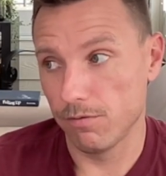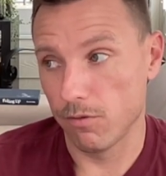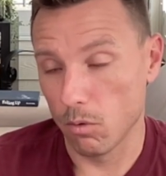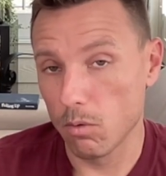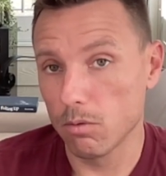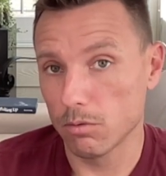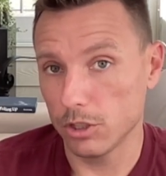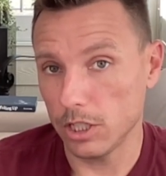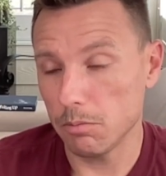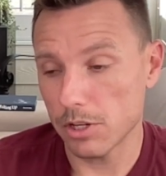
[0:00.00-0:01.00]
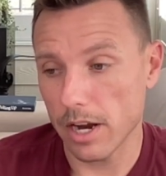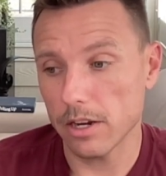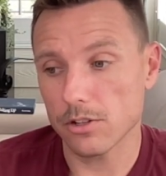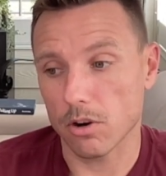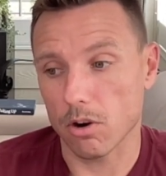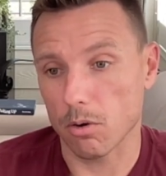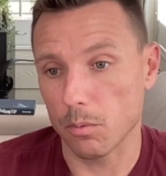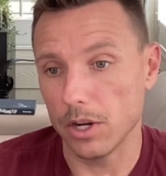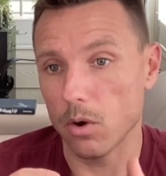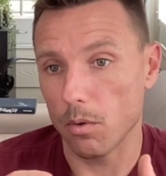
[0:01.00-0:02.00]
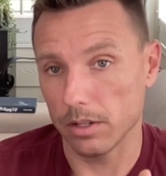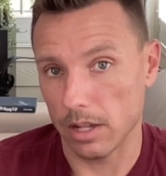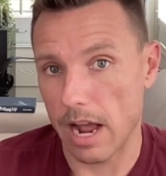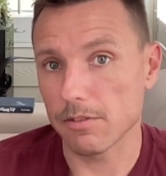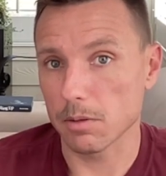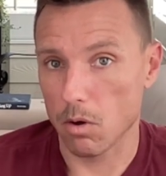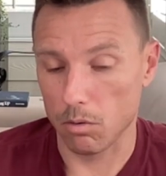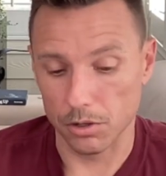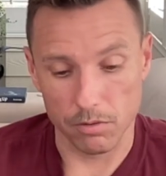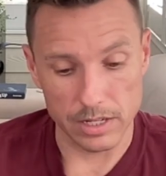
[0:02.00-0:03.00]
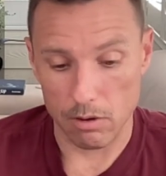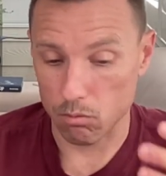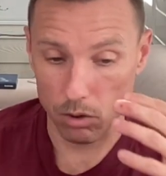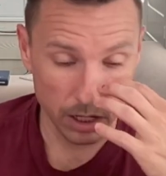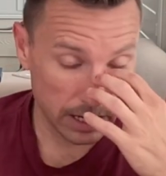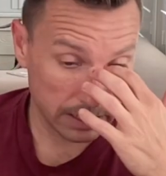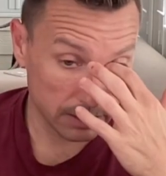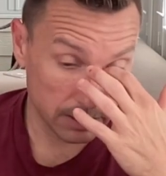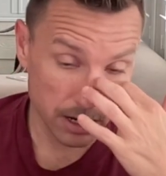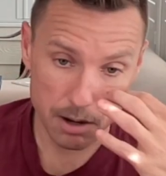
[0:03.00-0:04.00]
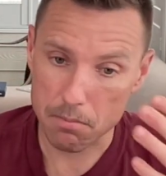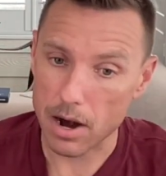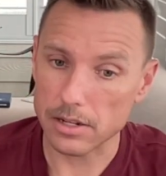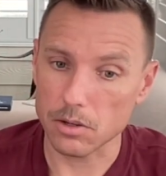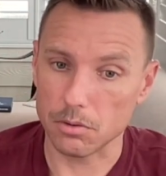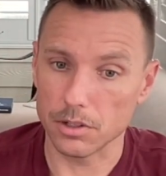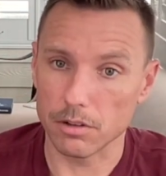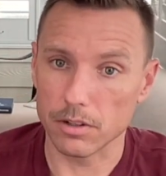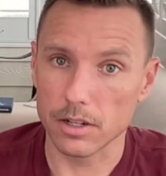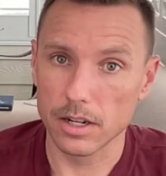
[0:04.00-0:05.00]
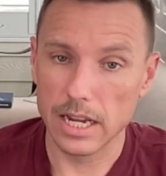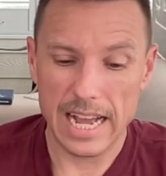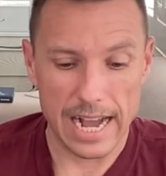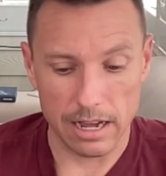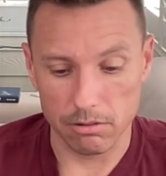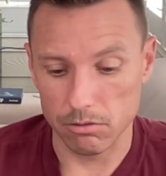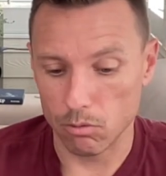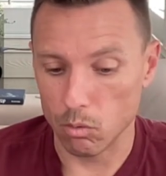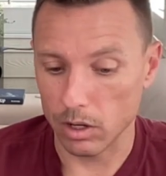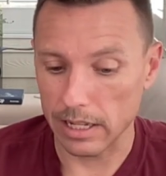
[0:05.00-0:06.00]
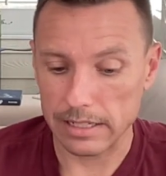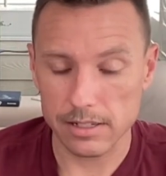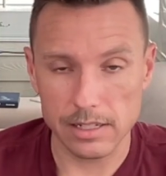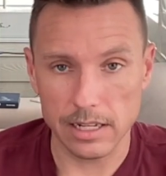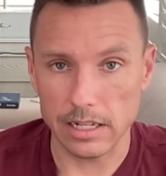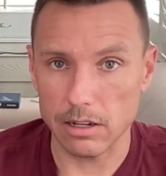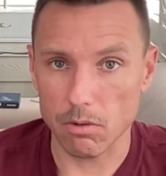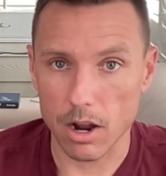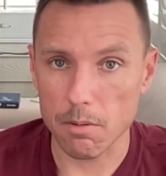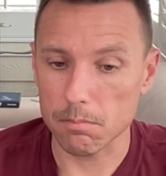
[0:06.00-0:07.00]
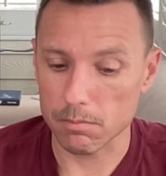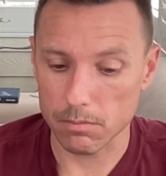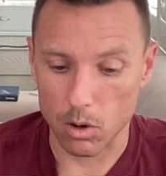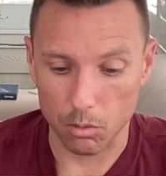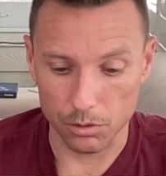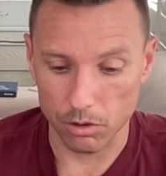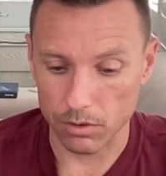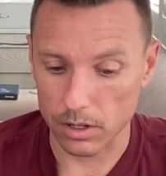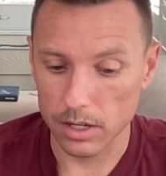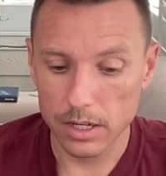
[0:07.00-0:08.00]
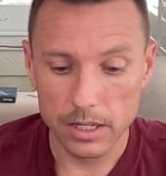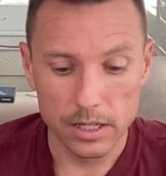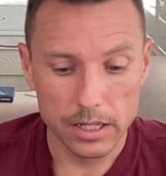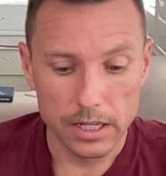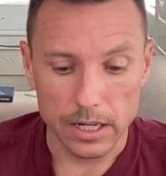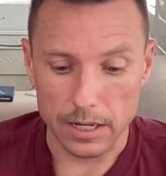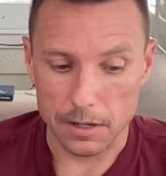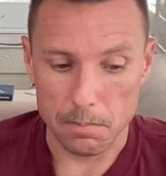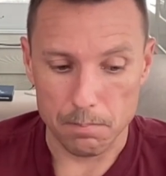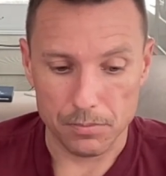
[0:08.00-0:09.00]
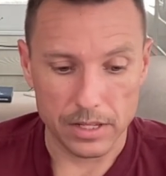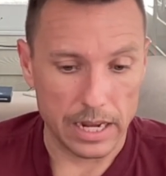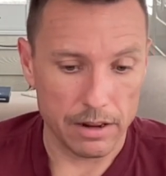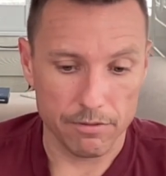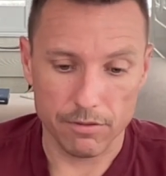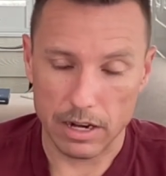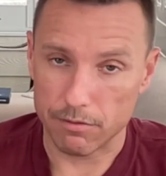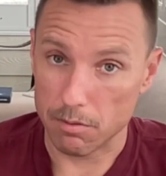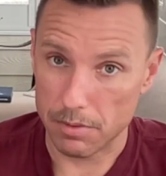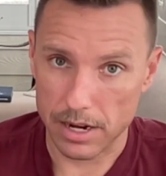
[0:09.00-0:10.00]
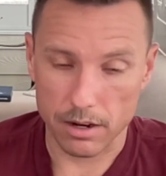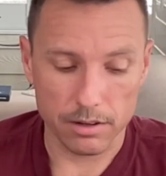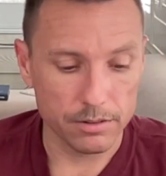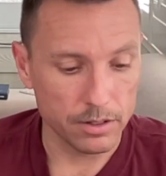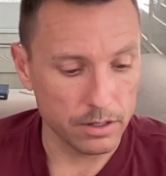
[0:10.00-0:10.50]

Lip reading: full regime change or are we going to have some holdovers? I really liked the Terry Price holdover. I'd really like to see an E-Rob holdover. And from there,